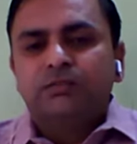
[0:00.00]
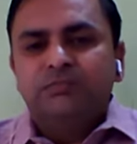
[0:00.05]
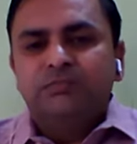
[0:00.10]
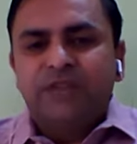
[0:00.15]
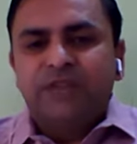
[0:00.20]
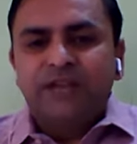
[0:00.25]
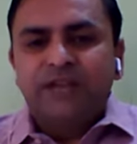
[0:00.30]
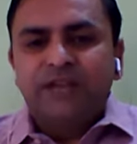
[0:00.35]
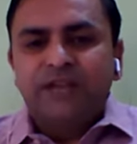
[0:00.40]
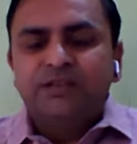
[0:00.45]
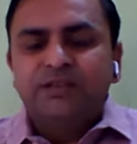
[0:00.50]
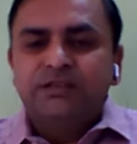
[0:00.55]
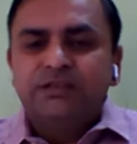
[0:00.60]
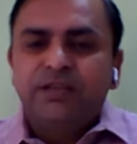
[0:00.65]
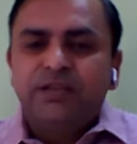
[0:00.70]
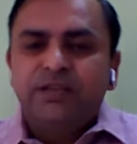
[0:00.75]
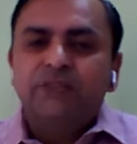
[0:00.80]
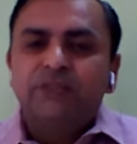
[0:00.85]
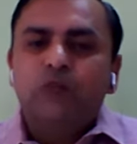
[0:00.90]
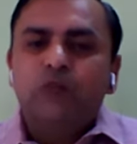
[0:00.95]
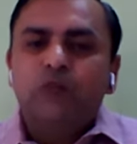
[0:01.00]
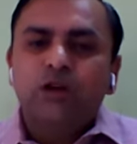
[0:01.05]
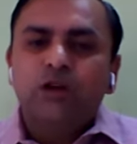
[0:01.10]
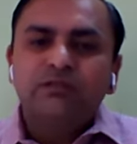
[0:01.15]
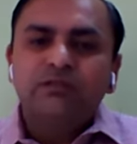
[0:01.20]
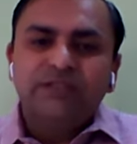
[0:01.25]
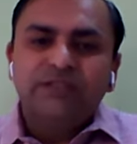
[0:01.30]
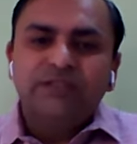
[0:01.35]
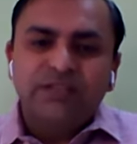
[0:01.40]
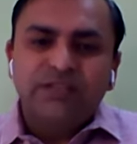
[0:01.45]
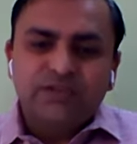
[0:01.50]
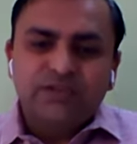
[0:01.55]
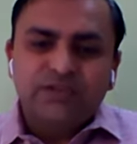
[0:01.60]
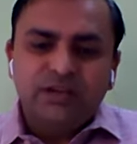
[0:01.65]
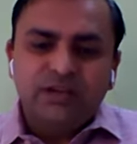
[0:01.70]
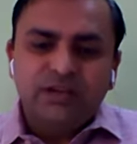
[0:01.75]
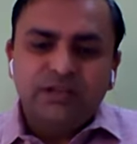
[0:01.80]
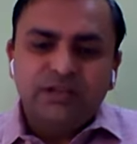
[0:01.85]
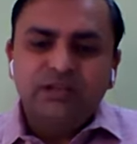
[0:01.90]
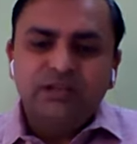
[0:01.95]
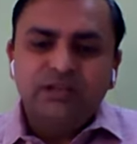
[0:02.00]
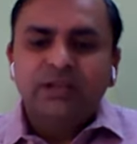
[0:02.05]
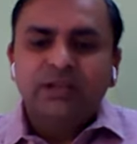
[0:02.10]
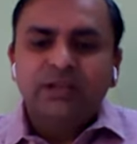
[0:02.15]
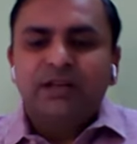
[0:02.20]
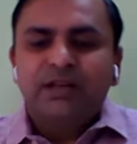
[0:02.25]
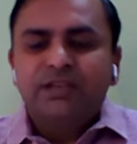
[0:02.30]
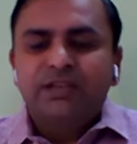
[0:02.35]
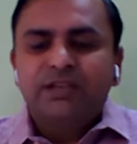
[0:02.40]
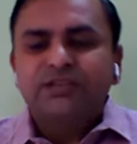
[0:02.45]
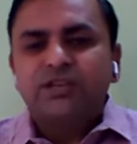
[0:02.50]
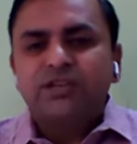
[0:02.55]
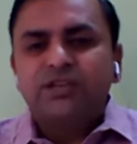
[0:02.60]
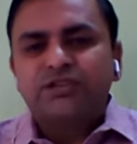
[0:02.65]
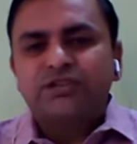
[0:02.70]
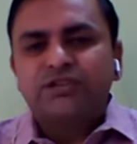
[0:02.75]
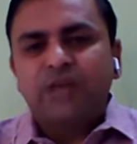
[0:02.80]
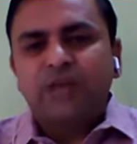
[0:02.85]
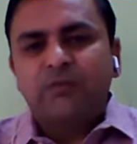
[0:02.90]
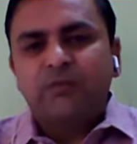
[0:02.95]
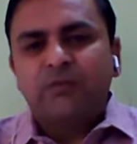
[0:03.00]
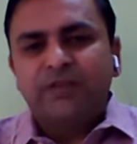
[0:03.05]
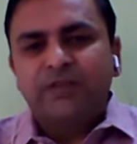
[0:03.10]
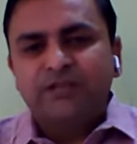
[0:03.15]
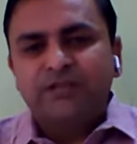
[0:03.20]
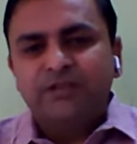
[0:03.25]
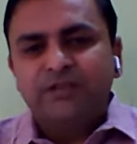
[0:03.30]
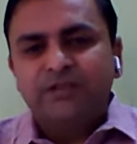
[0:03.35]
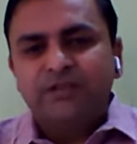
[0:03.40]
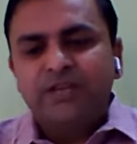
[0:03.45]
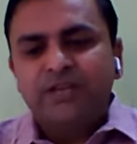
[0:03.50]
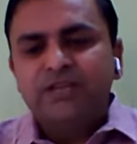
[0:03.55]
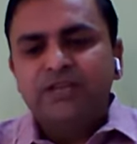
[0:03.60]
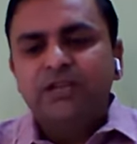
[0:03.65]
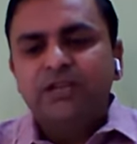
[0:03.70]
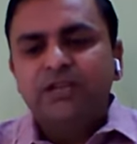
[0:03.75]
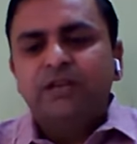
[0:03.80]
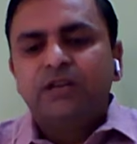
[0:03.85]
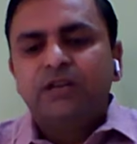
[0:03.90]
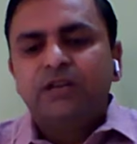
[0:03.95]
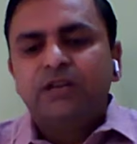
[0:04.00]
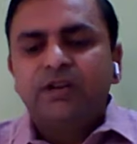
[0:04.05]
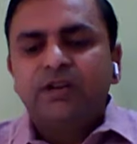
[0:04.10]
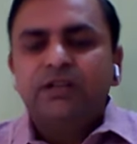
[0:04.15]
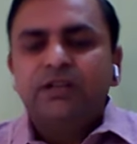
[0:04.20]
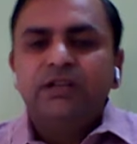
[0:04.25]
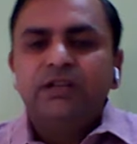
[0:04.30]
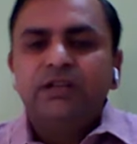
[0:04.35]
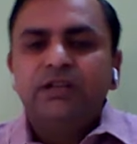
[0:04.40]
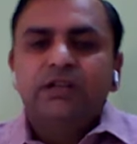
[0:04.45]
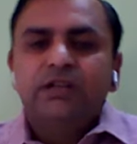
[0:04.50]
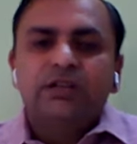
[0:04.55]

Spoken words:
that they involve their children in such type of activities where